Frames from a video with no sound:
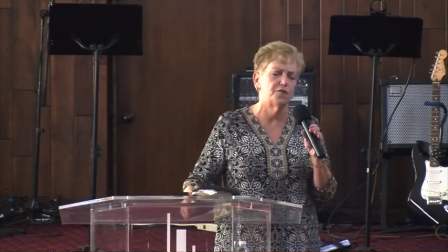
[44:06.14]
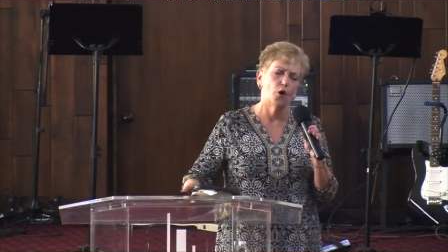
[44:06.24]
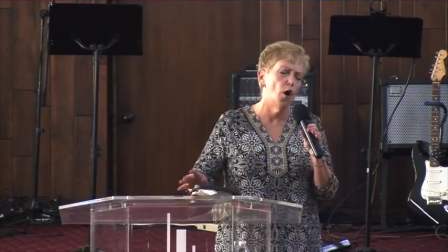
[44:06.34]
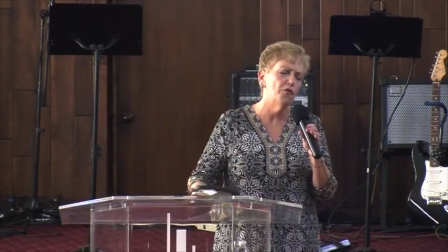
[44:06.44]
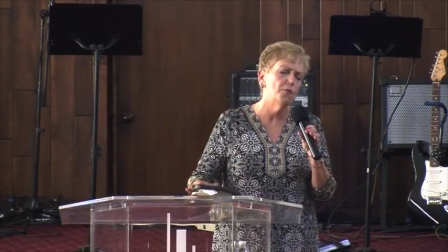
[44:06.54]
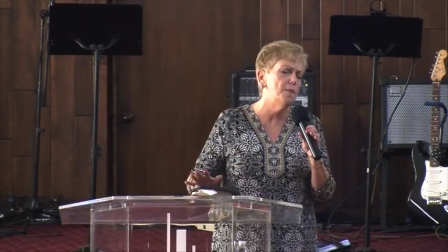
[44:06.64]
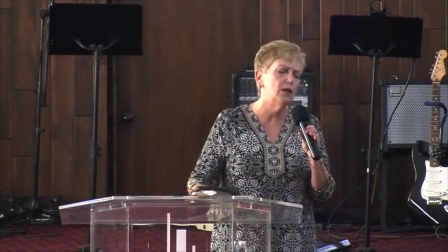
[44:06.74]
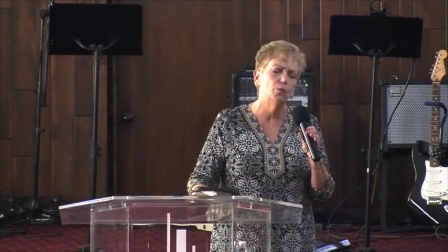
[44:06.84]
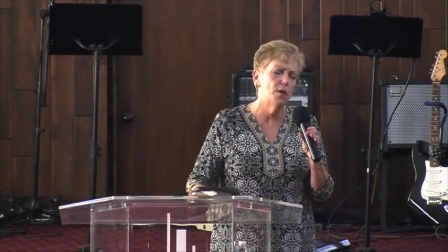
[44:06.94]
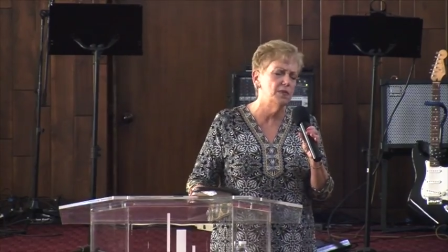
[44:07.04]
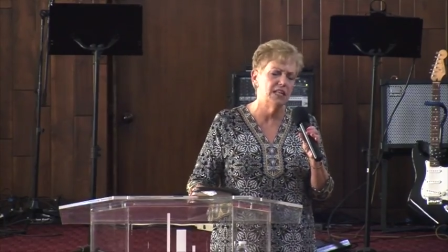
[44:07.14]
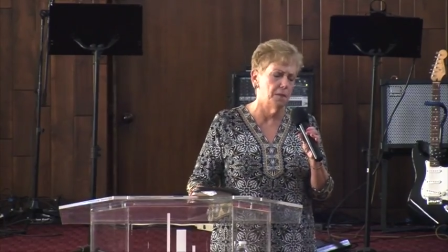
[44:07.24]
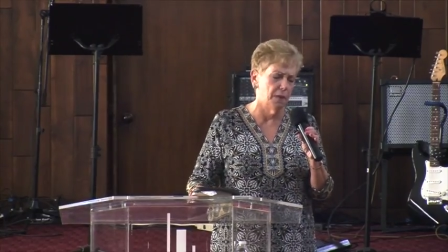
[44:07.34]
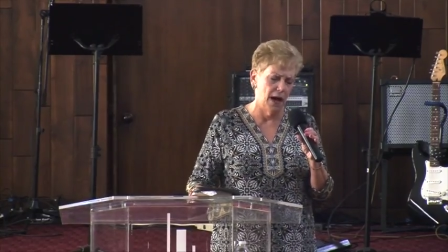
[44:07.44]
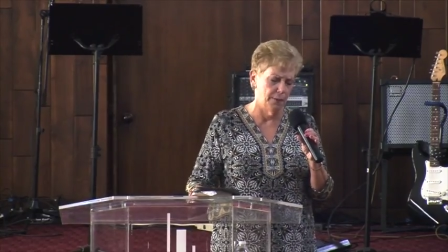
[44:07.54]
for all the men and women in
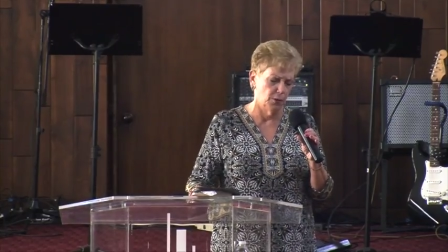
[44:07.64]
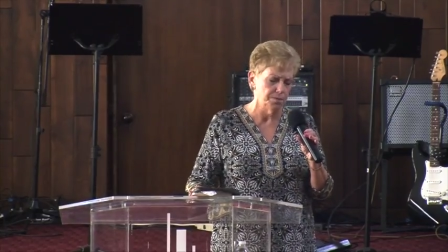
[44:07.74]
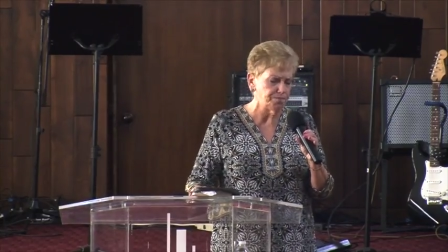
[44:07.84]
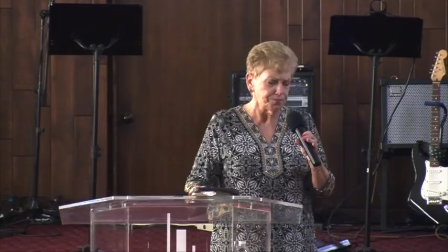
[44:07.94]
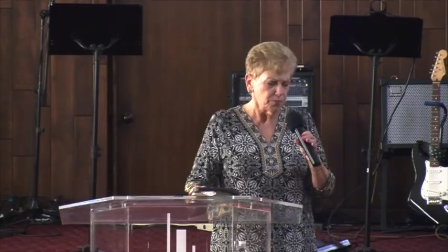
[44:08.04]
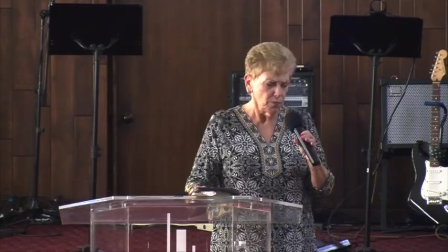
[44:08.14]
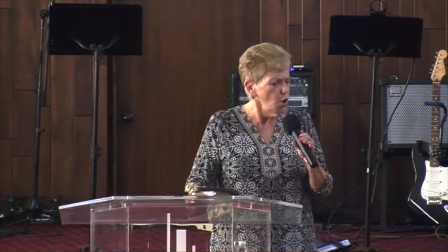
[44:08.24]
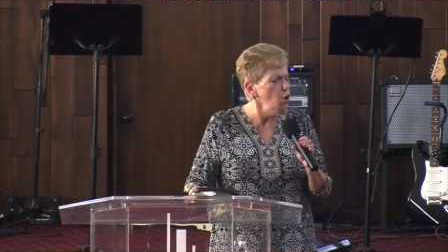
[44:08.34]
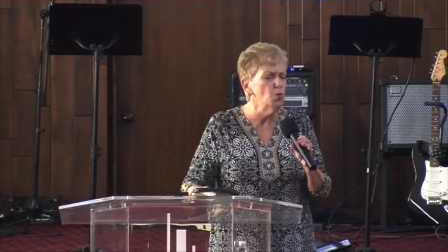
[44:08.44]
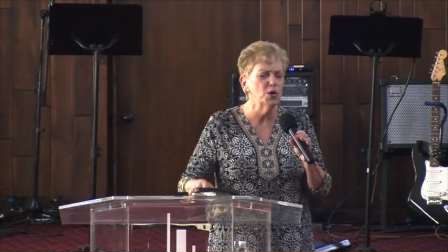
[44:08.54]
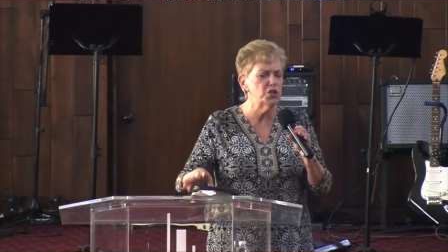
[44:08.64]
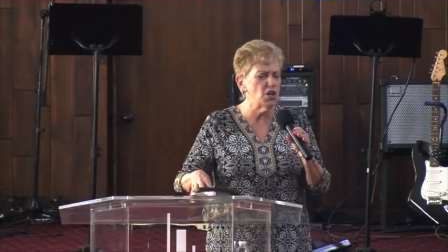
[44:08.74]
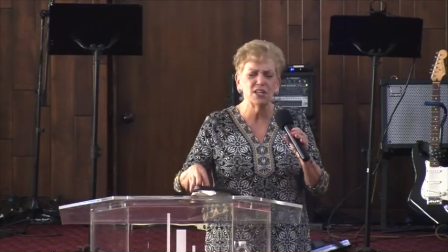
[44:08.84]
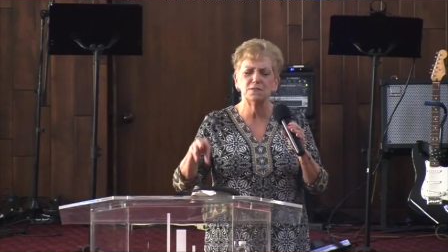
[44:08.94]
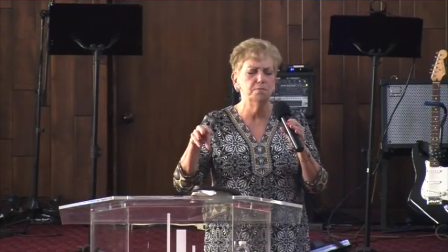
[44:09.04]
the Bible who were
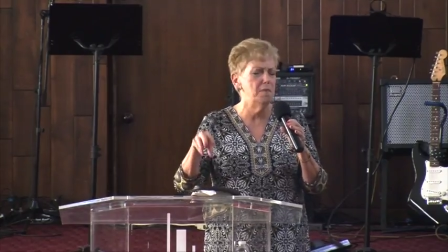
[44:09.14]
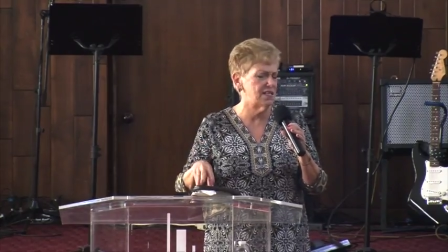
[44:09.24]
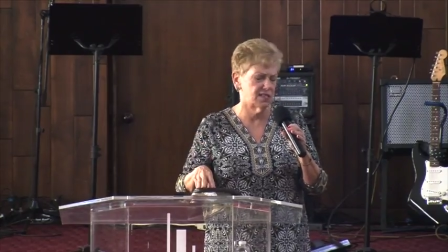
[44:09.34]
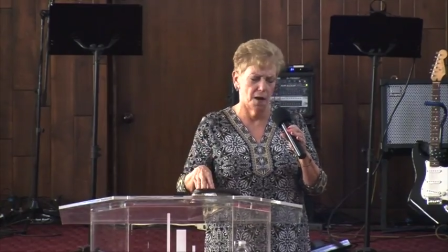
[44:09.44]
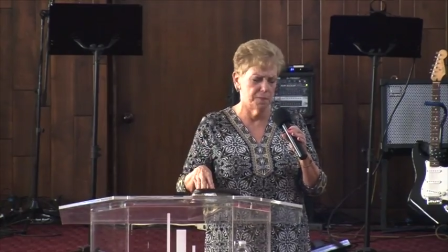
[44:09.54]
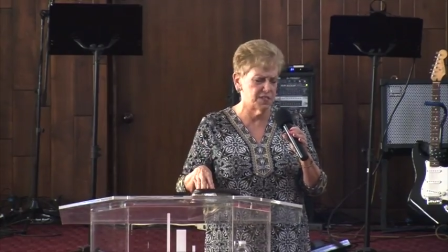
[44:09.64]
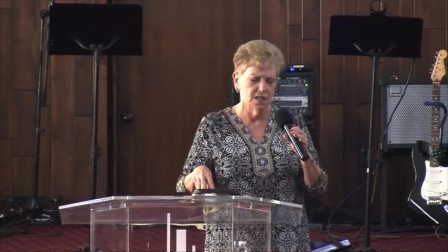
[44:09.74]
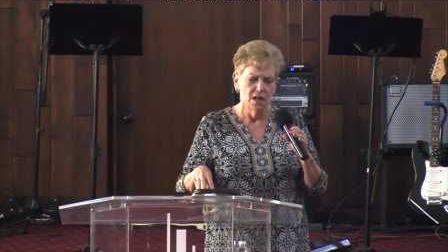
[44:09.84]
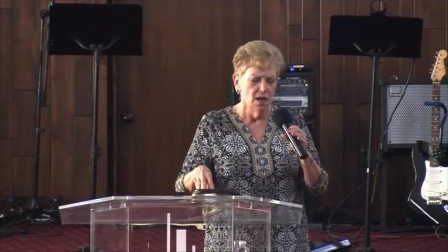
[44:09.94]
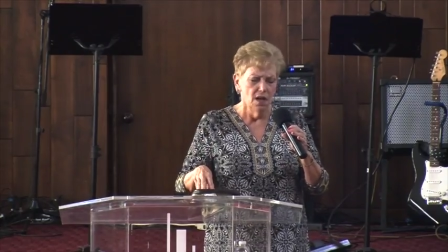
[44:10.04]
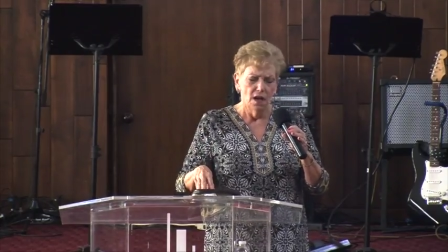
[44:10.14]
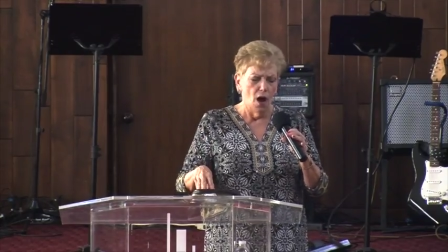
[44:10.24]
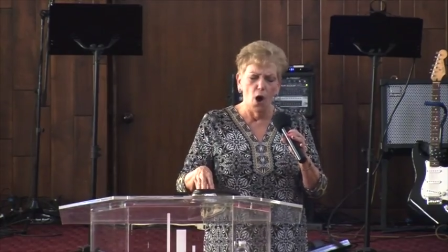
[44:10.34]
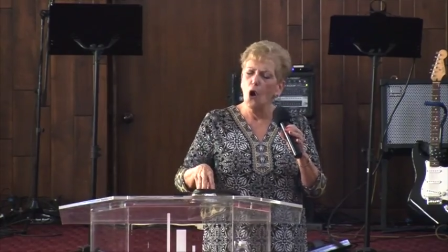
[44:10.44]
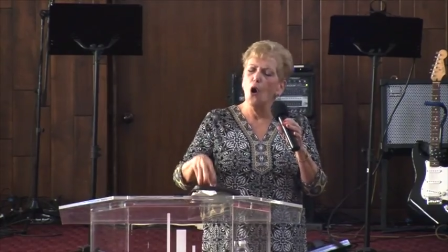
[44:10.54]
just mess ups.
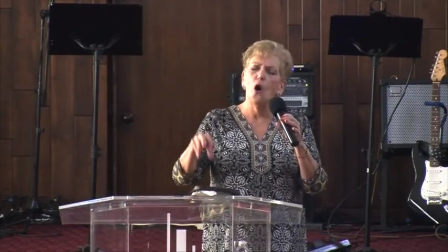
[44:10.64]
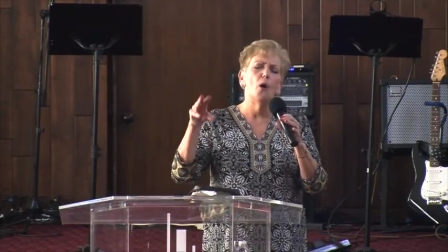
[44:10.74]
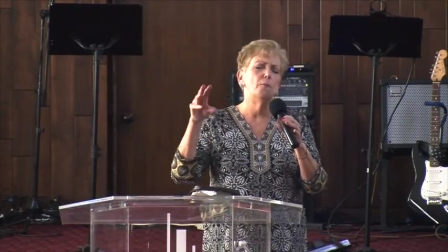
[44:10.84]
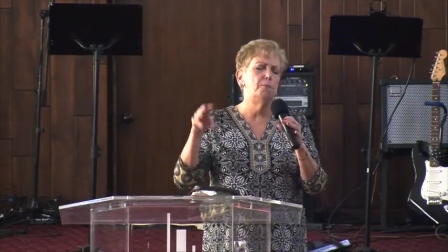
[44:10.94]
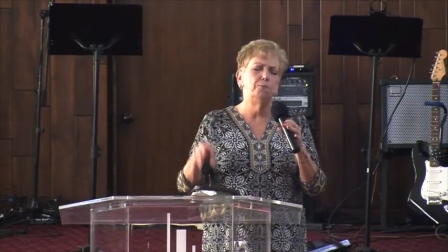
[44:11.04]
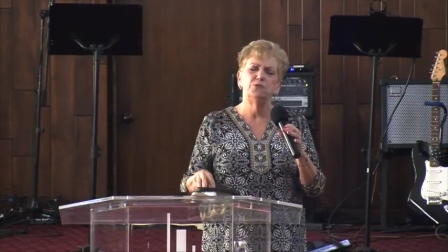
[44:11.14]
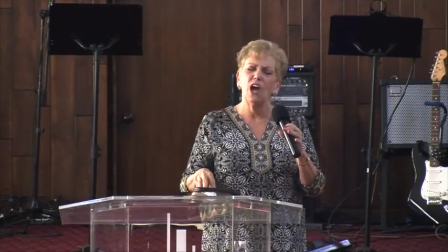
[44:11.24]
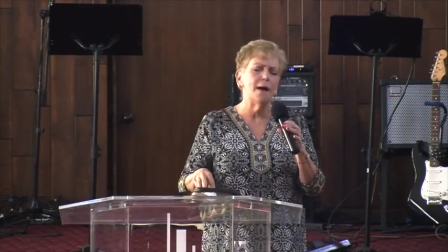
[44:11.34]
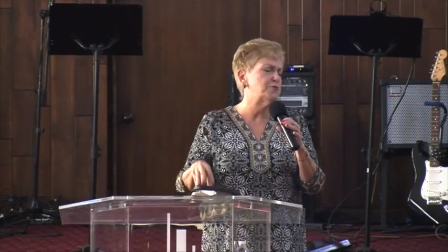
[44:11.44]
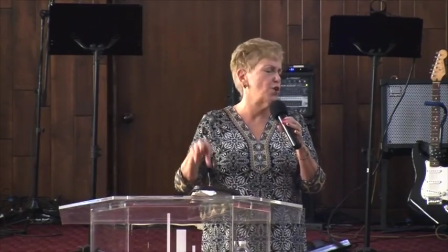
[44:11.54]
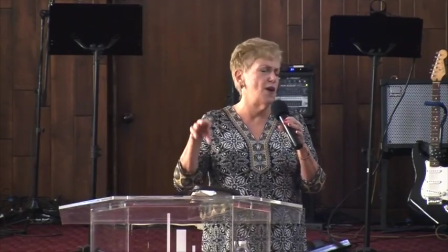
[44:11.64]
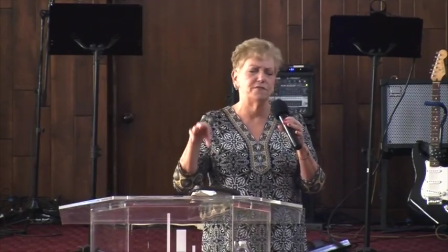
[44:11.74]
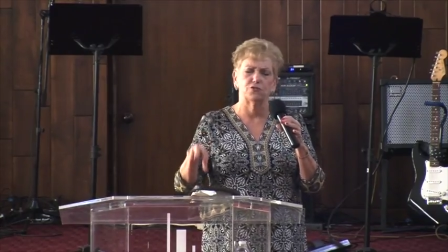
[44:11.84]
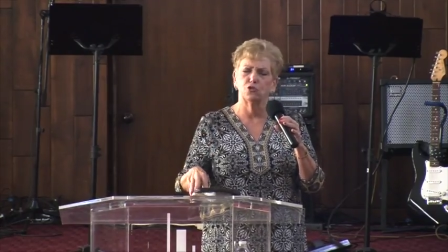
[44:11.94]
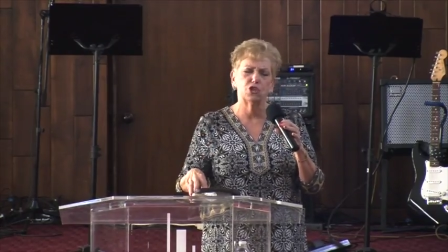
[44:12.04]
Oh, chapter
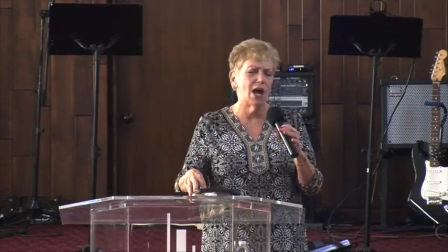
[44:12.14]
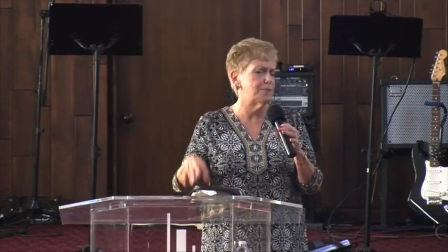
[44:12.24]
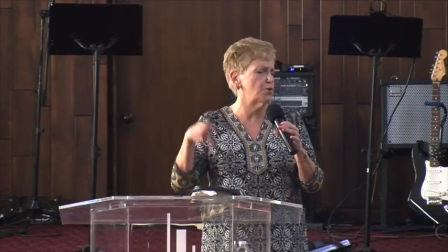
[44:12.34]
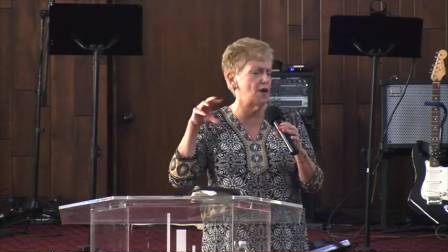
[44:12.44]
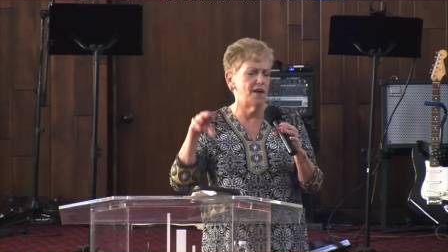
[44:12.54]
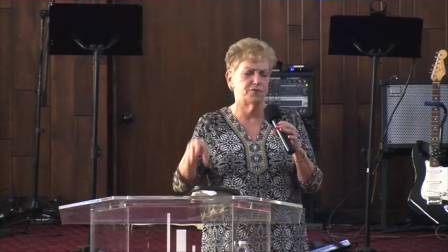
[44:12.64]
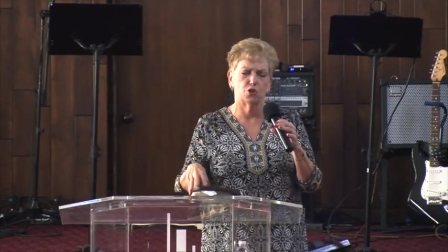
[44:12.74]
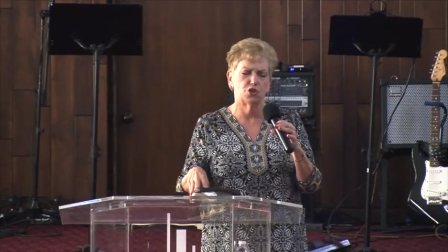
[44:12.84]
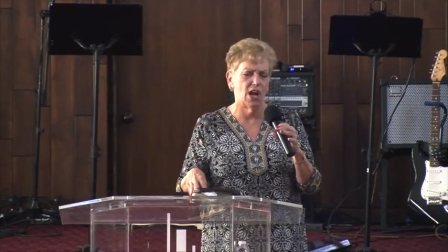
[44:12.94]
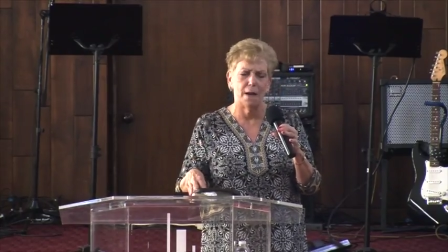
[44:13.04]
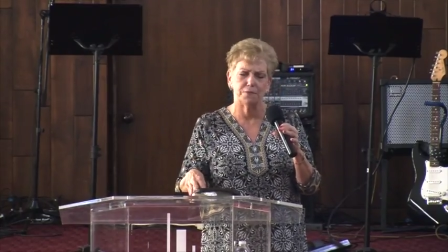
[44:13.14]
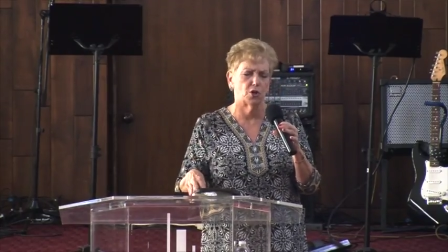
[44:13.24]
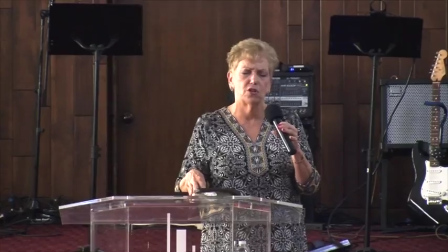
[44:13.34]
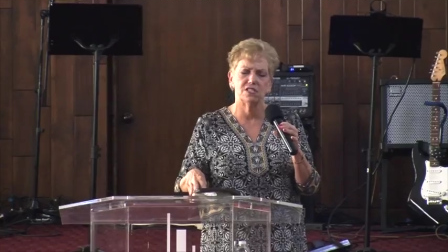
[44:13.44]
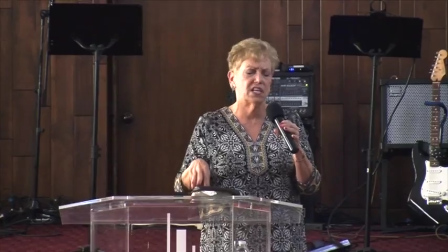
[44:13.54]
after chapter after
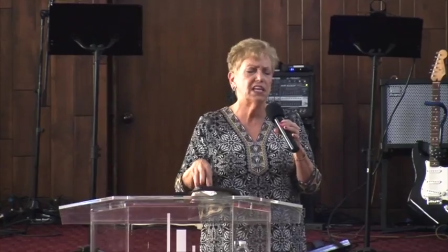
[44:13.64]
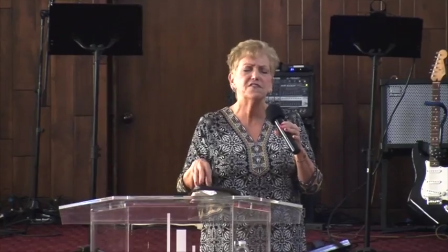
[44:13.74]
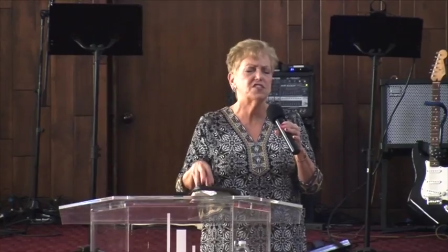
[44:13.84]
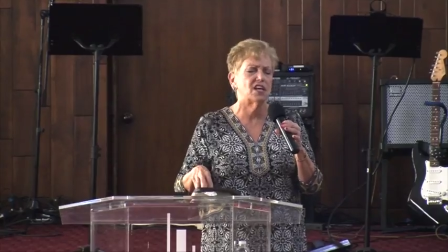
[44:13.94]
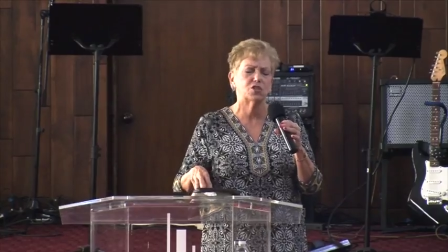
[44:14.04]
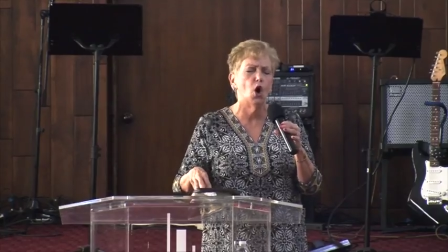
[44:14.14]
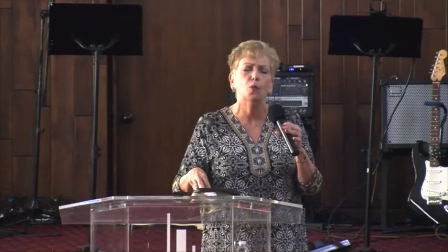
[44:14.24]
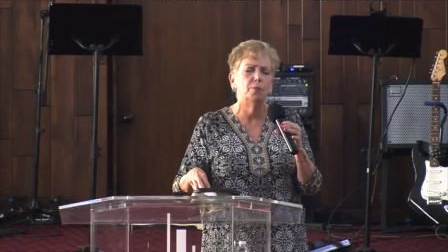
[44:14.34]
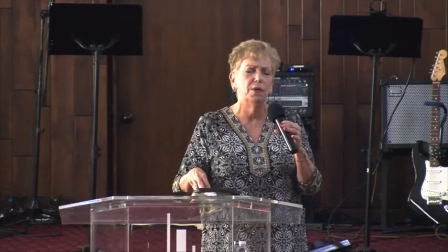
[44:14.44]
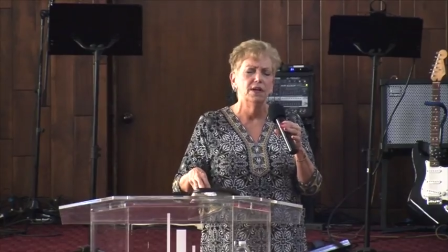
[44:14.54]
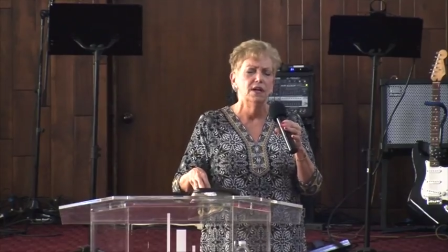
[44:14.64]
chapter because it gives us hope